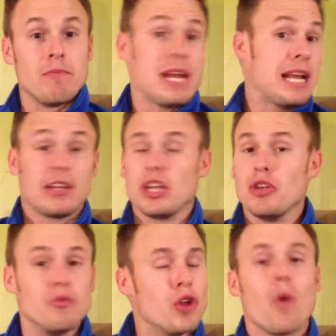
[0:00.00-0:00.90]
meaning that
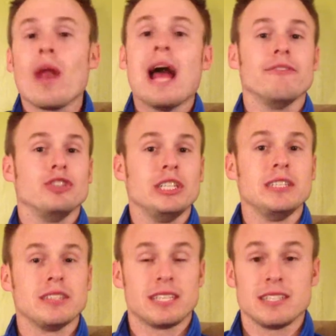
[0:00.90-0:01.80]
you don't have
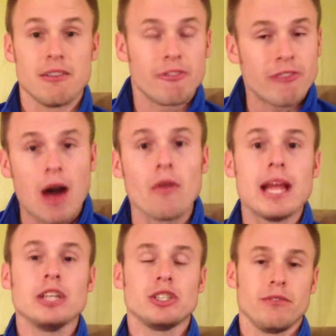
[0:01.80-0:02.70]
Jesus as the
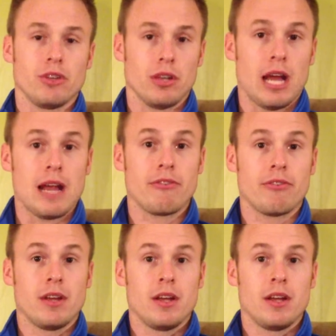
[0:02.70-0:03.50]
foundation of your life,